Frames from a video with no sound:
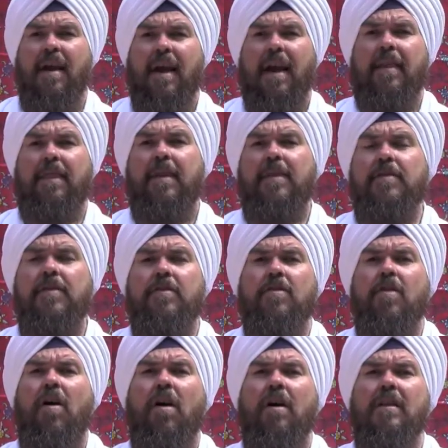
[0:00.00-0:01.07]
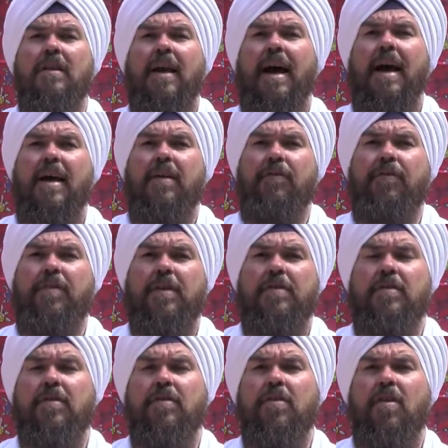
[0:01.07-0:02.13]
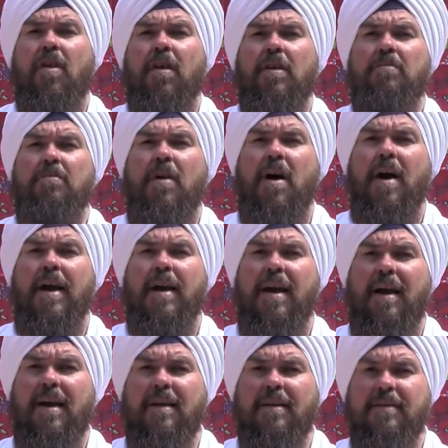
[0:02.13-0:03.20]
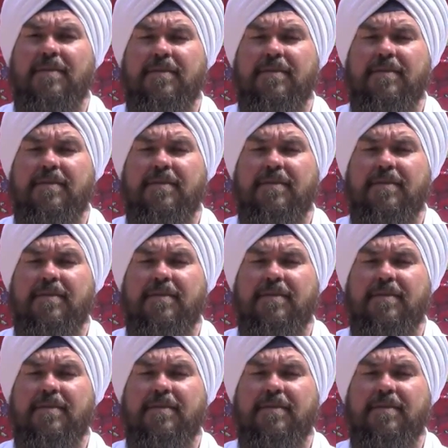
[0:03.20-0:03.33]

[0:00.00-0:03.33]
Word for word: And this is called life. This is called Maya.